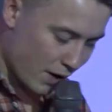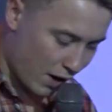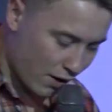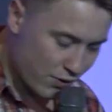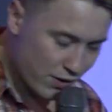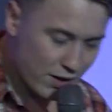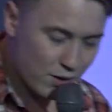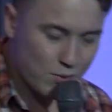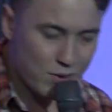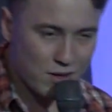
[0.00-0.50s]
I
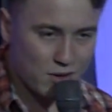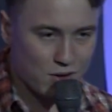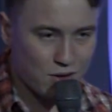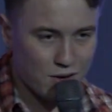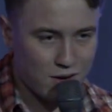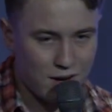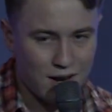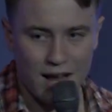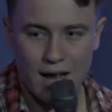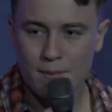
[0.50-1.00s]
think we're in a
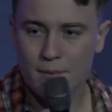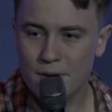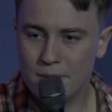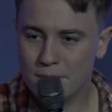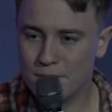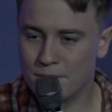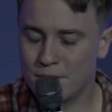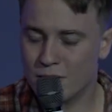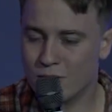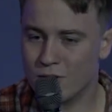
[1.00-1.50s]
good climate
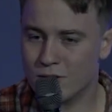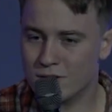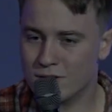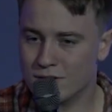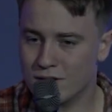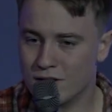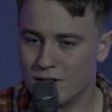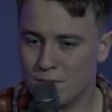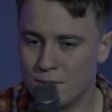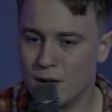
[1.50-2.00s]

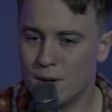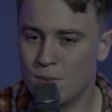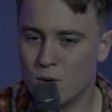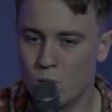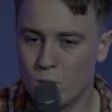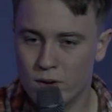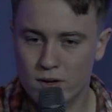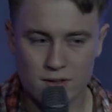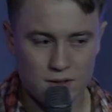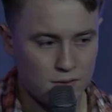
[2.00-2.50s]
because if people
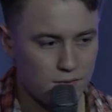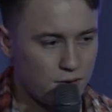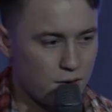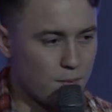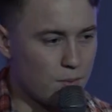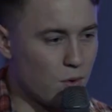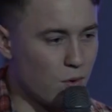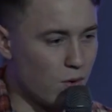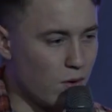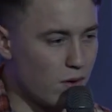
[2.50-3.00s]
want
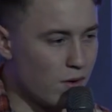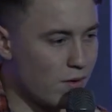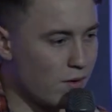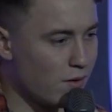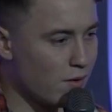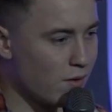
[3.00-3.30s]
something more,